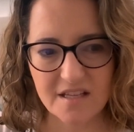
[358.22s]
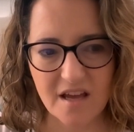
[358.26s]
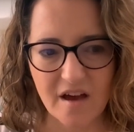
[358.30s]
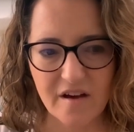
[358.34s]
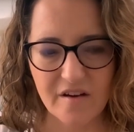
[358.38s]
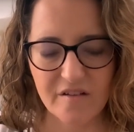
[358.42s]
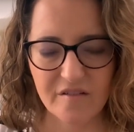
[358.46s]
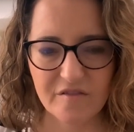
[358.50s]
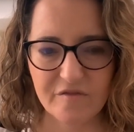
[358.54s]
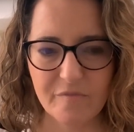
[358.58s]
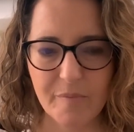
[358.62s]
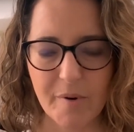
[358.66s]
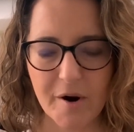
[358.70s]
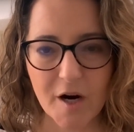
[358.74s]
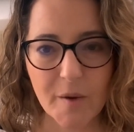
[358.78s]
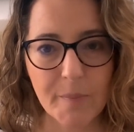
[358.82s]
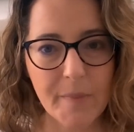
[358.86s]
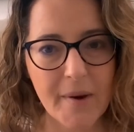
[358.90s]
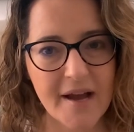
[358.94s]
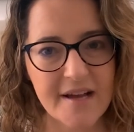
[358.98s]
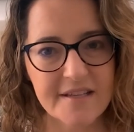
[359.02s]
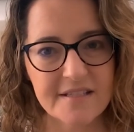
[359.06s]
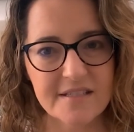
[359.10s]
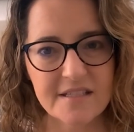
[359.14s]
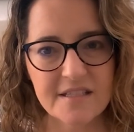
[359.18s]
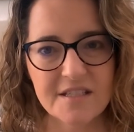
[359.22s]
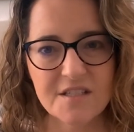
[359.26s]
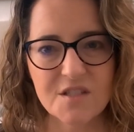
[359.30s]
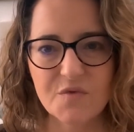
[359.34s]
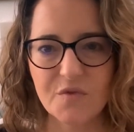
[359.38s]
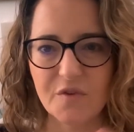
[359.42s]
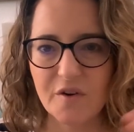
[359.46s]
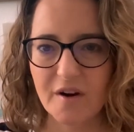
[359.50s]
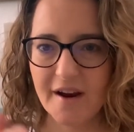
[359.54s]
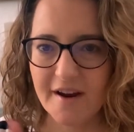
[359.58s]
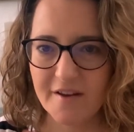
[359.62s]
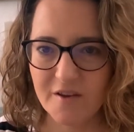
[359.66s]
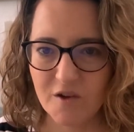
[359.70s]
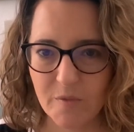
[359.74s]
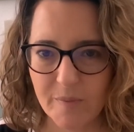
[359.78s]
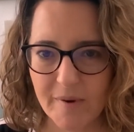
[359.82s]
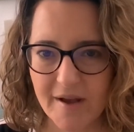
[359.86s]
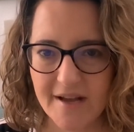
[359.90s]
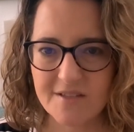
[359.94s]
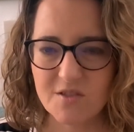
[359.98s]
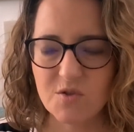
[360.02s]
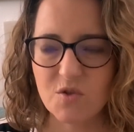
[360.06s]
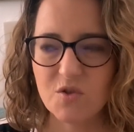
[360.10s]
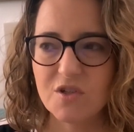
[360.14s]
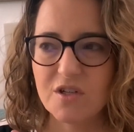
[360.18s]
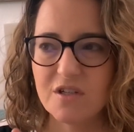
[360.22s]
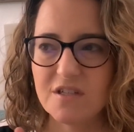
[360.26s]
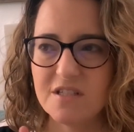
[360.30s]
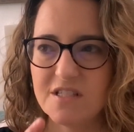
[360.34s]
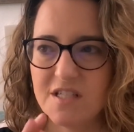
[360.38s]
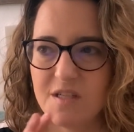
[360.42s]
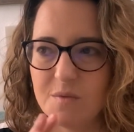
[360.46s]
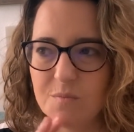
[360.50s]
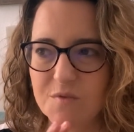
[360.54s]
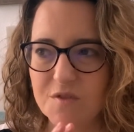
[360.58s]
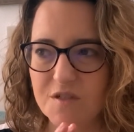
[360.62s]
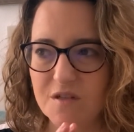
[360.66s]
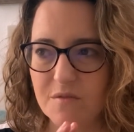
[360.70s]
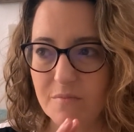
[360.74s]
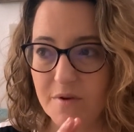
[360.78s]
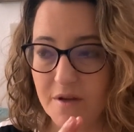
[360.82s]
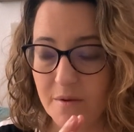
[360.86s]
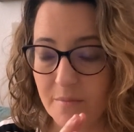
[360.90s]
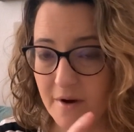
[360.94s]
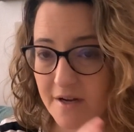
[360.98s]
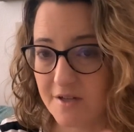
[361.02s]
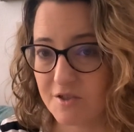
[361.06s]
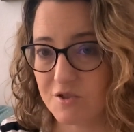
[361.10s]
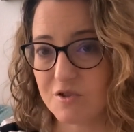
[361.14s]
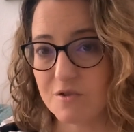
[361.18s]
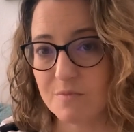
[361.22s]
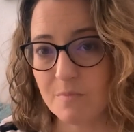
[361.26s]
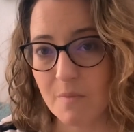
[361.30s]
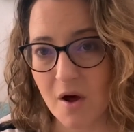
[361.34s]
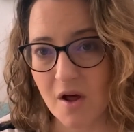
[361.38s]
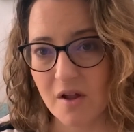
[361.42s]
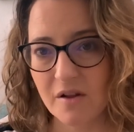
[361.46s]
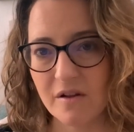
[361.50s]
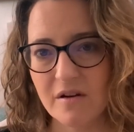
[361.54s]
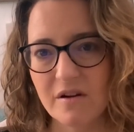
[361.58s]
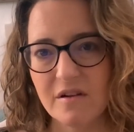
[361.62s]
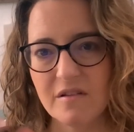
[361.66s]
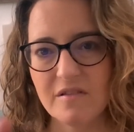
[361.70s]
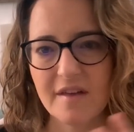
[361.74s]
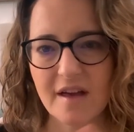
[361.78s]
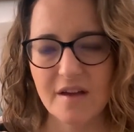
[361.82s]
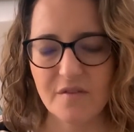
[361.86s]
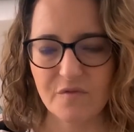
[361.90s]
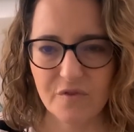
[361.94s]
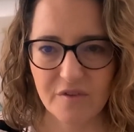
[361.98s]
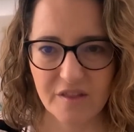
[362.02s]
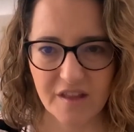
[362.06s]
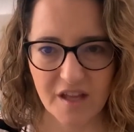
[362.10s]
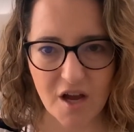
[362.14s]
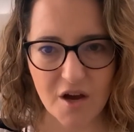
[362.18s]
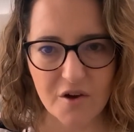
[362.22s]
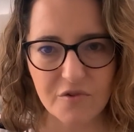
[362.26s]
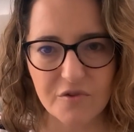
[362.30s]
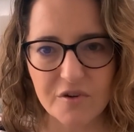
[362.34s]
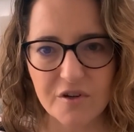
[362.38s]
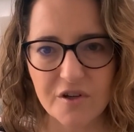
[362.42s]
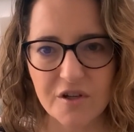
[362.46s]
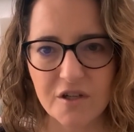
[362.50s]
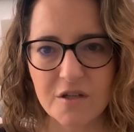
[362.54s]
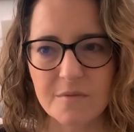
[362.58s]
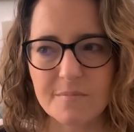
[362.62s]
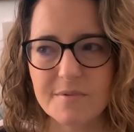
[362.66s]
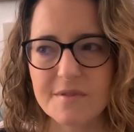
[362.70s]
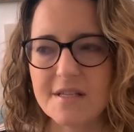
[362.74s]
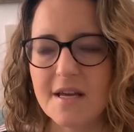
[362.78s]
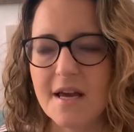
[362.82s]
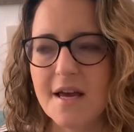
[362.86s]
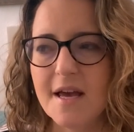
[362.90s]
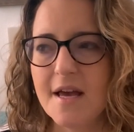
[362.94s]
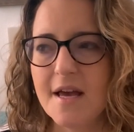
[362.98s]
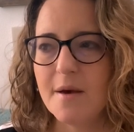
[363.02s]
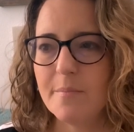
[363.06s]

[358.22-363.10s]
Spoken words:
of park passes for annual pass holders seems to be much smaller than for the other groups.